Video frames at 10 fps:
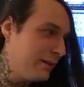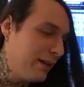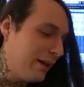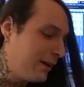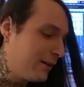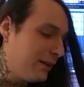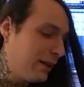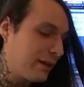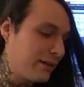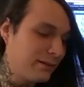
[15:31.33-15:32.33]
I don't know,
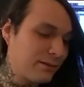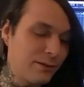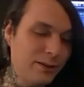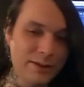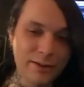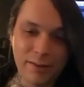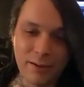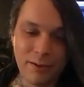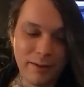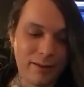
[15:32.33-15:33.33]
like 3 years
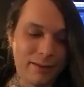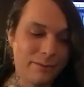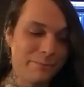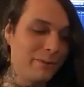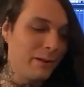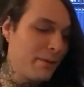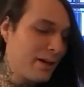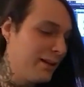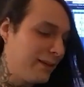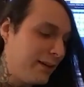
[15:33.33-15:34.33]
ago, the
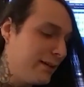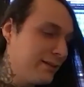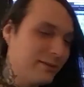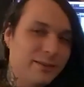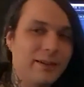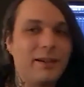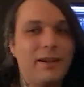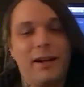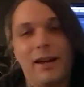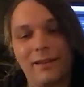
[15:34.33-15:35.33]
metal scene,
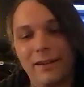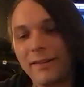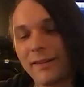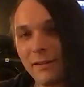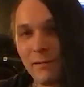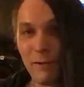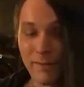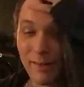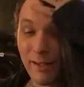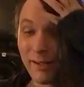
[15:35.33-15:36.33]
at least,
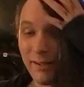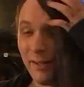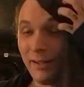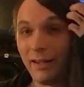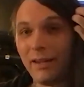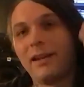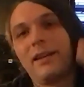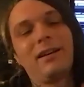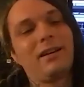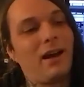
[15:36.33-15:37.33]
was like, I
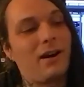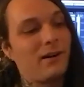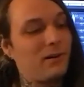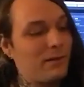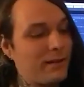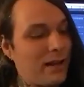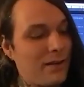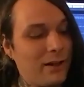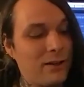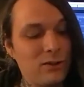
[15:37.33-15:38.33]
don't know, was
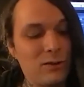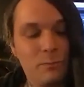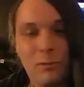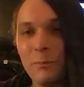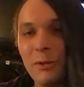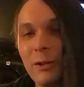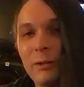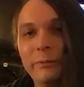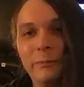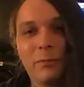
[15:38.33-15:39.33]
having a huge boom, you
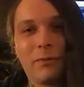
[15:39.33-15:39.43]
know?